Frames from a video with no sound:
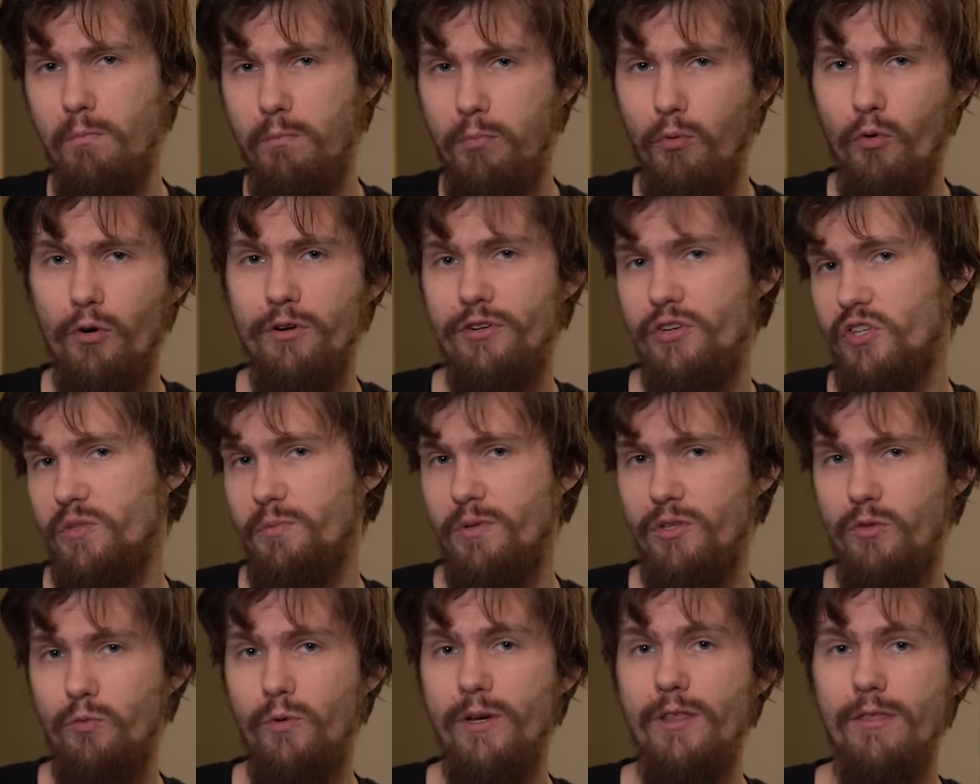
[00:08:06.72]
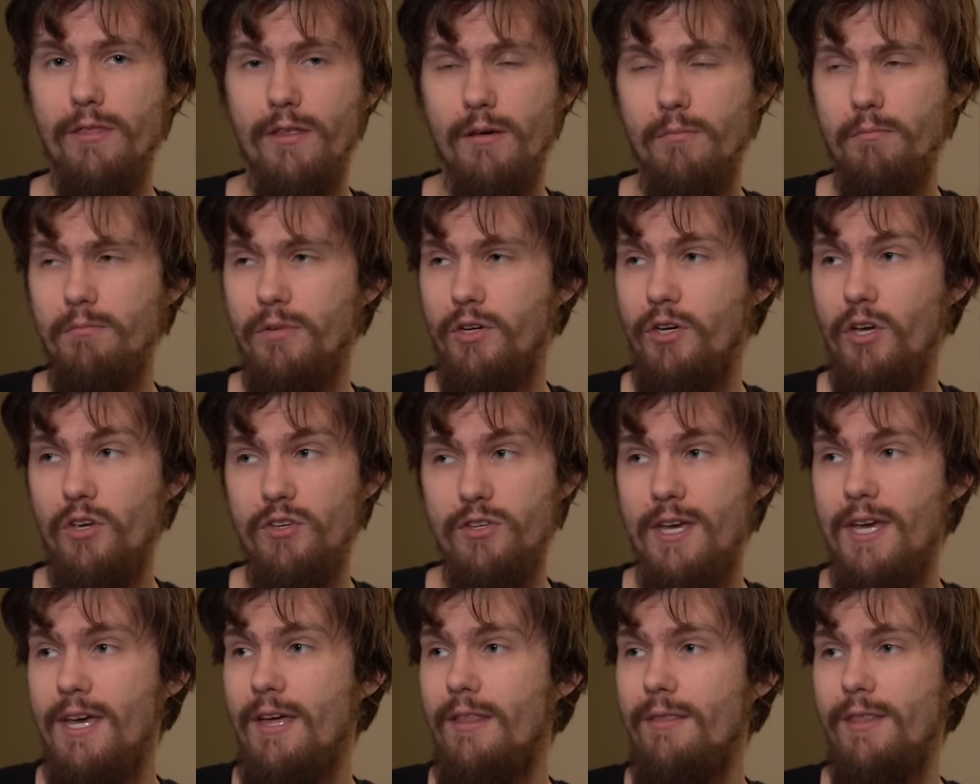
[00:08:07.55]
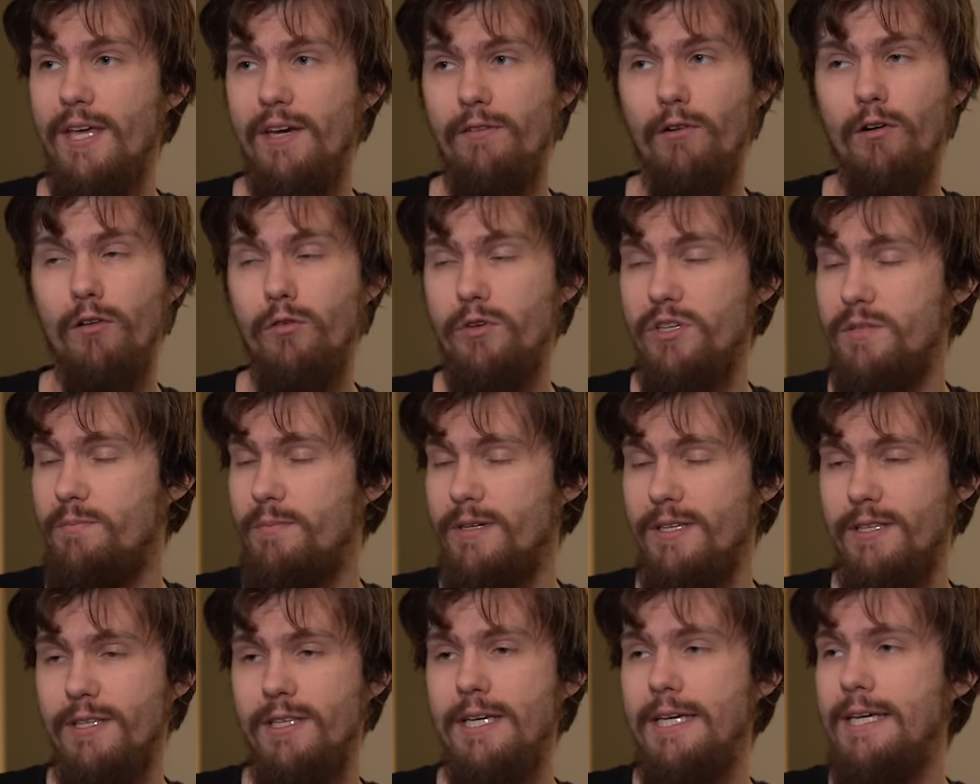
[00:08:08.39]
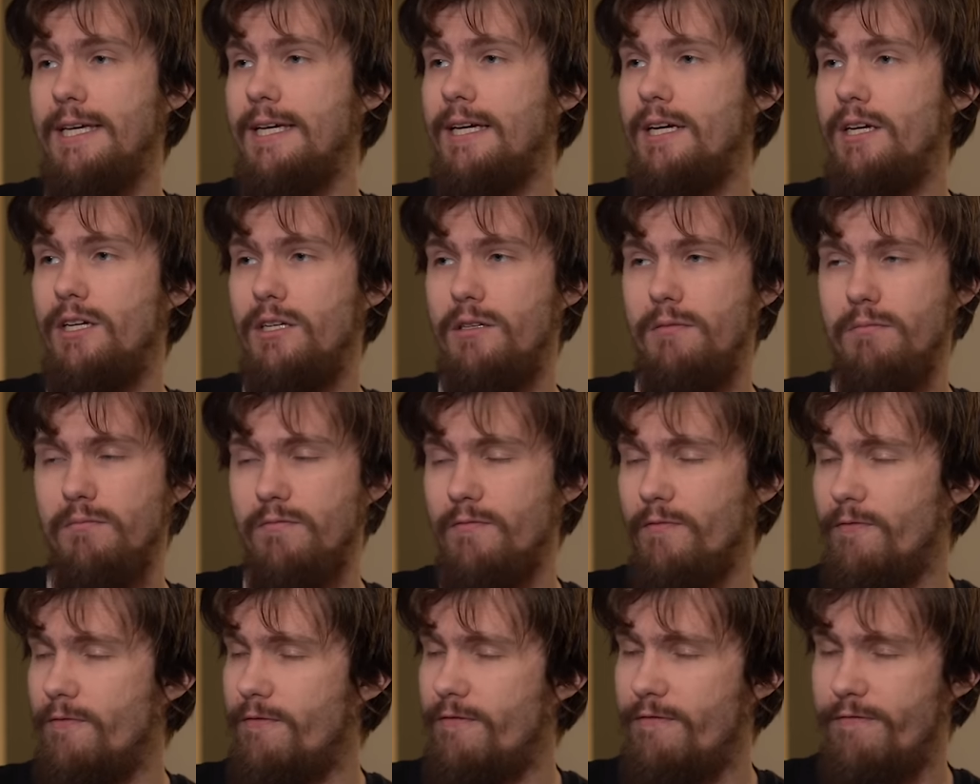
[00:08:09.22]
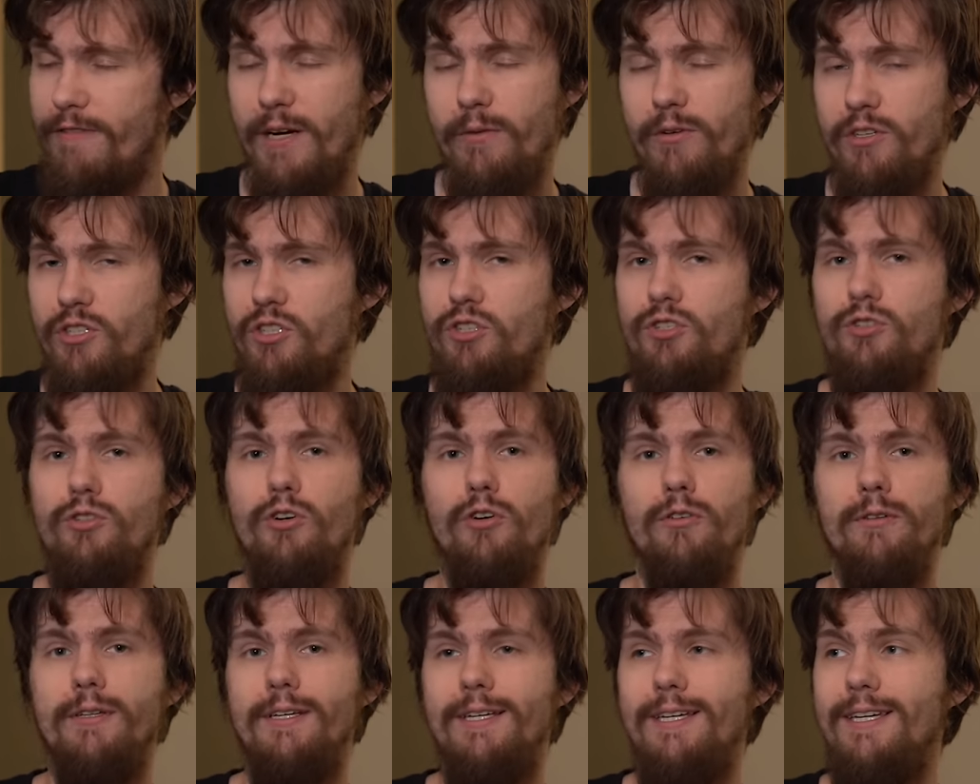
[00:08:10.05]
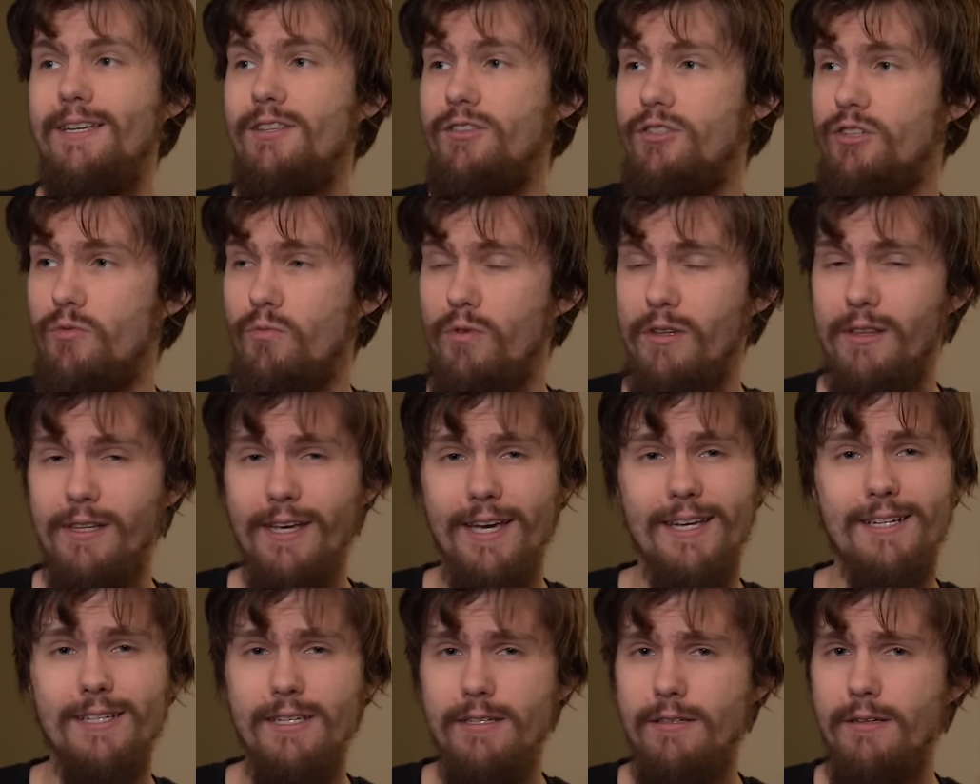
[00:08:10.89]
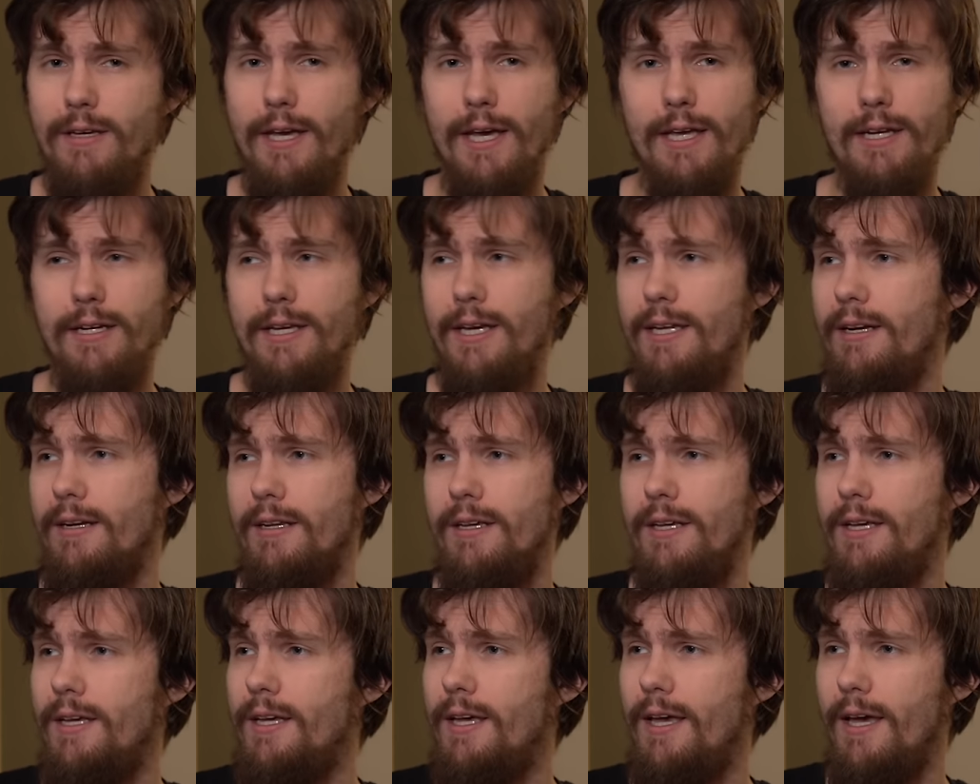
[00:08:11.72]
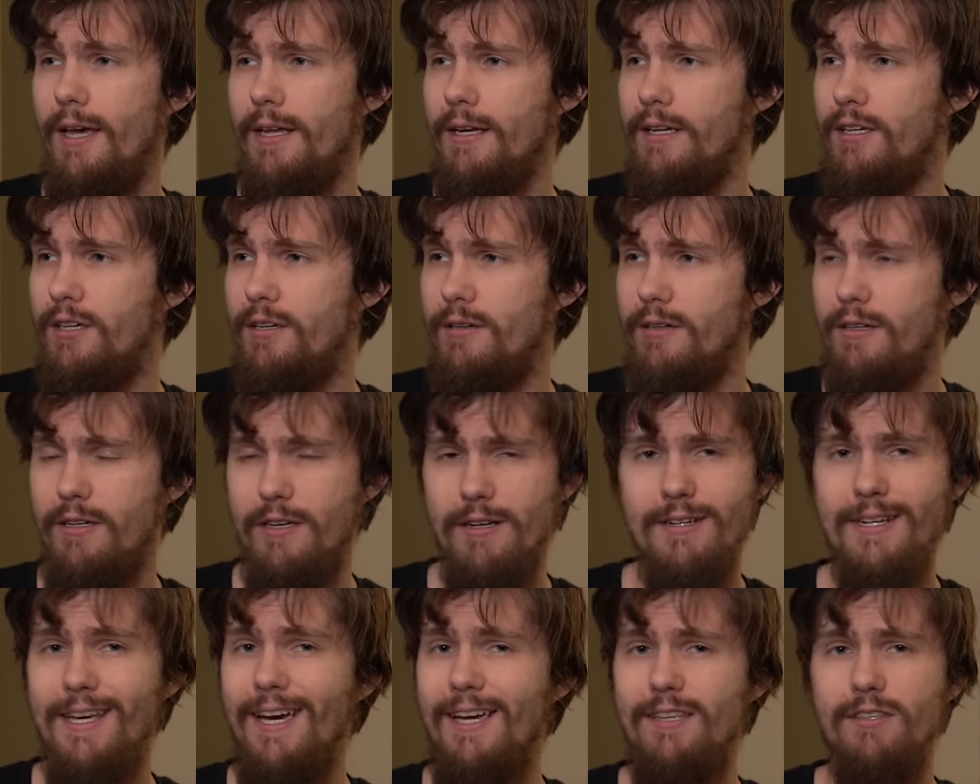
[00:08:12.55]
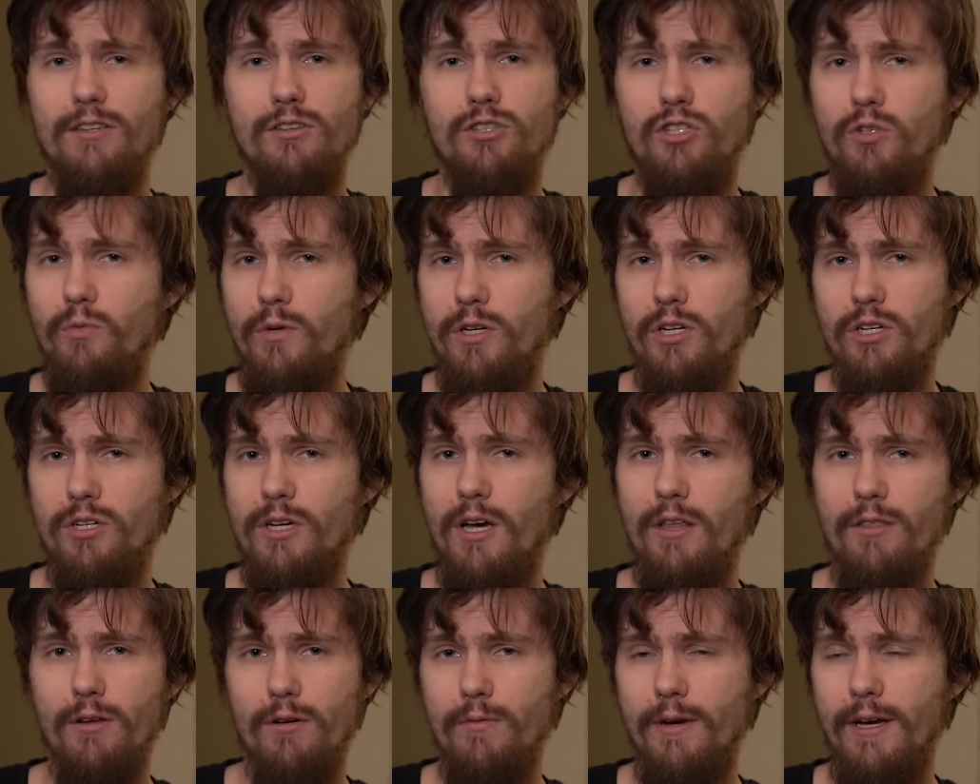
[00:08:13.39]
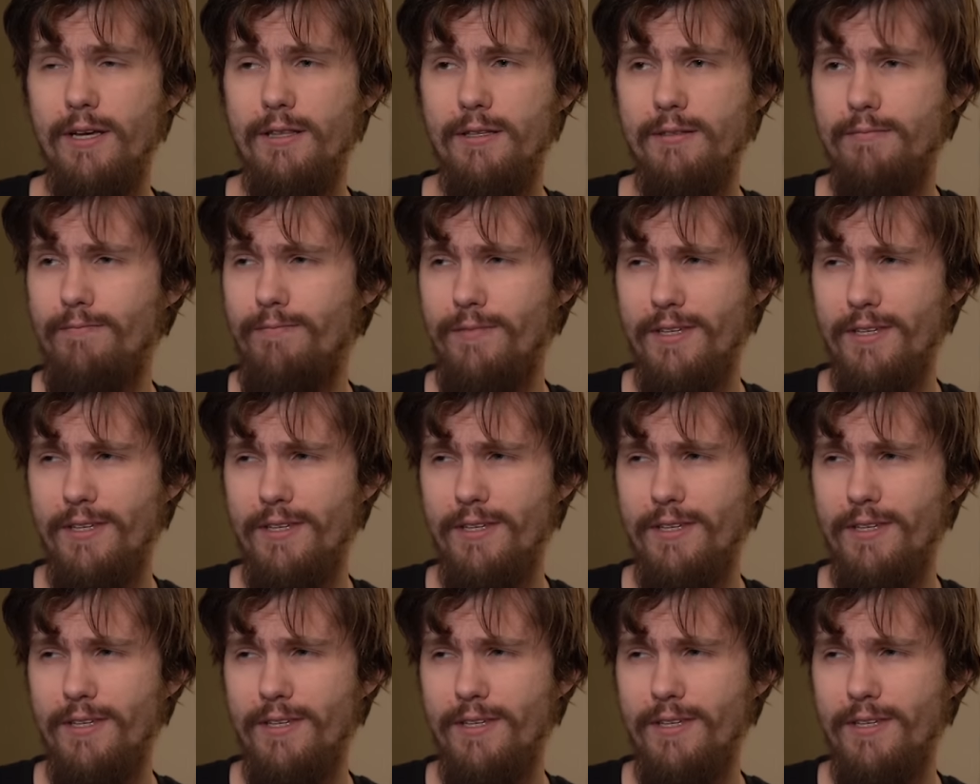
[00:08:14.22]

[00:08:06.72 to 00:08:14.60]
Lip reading: borders between them, because they've always been very strongly interrelated and connected to each other, right?